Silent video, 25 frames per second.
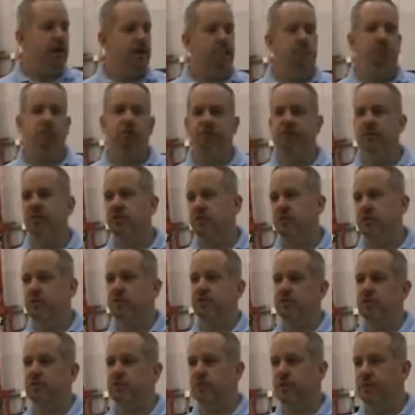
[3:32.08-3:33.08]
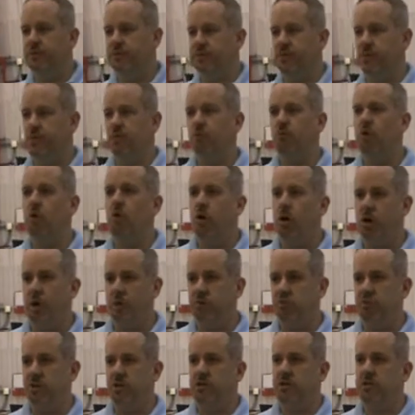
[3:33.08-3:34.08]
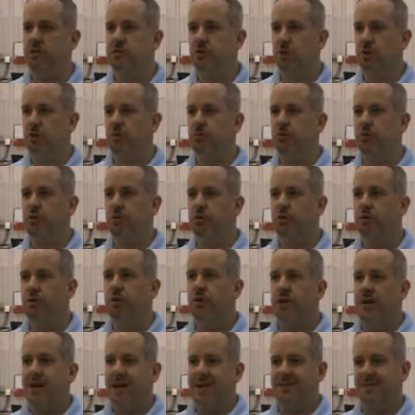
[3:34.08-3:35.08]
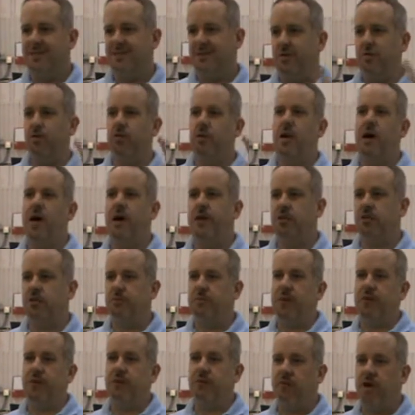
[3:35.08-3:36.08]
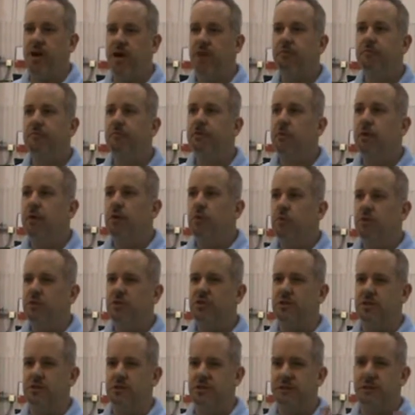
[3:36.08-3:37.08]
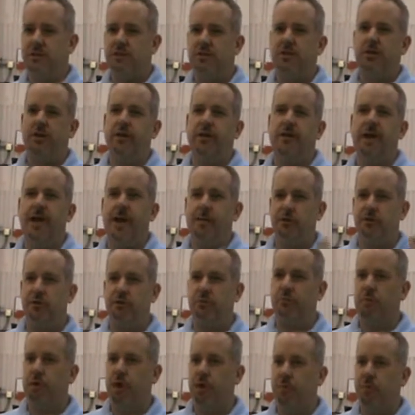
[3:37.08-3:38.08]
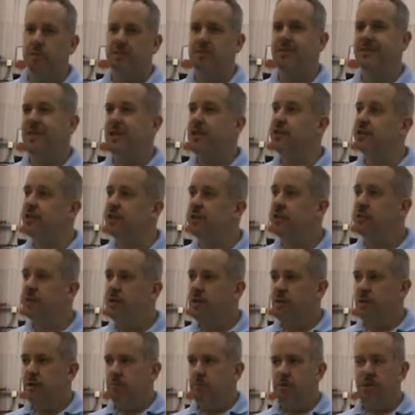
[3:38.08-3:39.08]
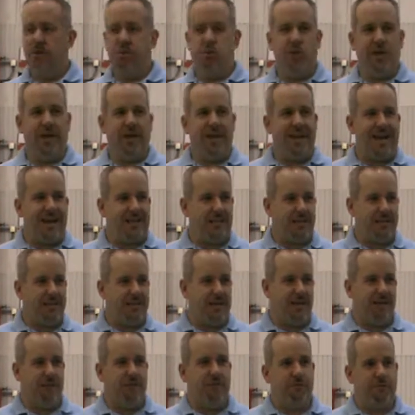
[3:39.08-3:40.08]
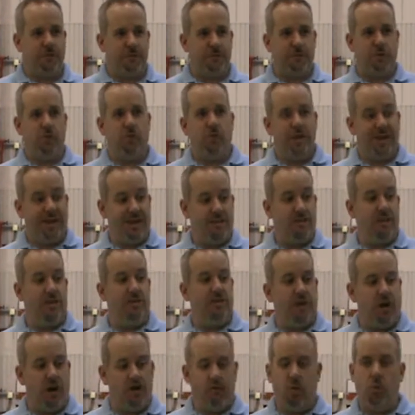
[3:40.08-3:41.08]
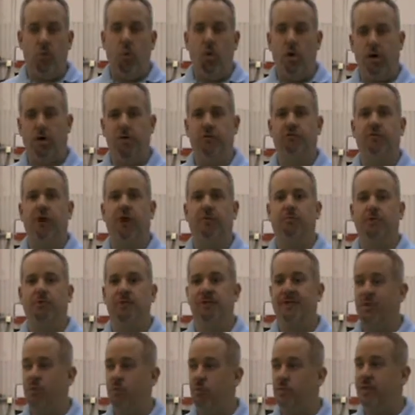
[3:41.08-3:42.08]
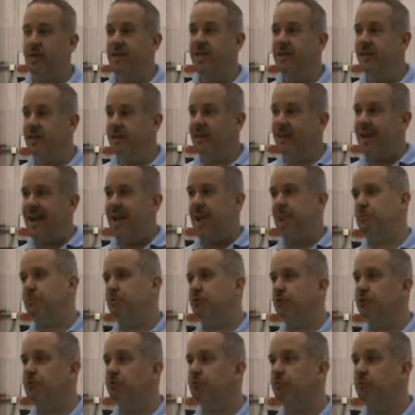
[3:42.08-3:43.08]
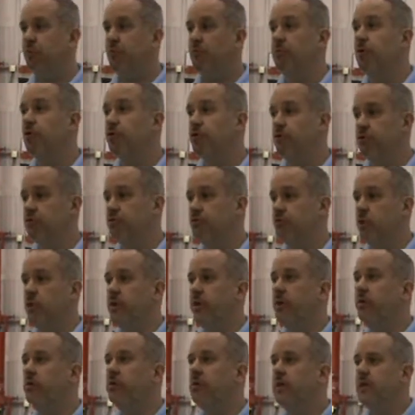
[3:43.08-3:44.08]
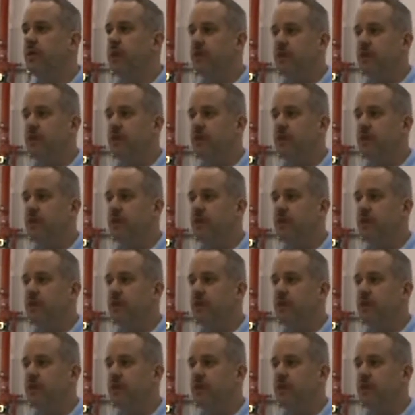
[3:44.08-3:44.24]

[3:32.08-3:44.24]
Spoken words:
in previous missions we've shown water presence on the moon as a single line on a spectrograph, which doesn't necessarily capture the public's attention. But if we can actually take a physical image of a water droplet that we captured from the lunar soil,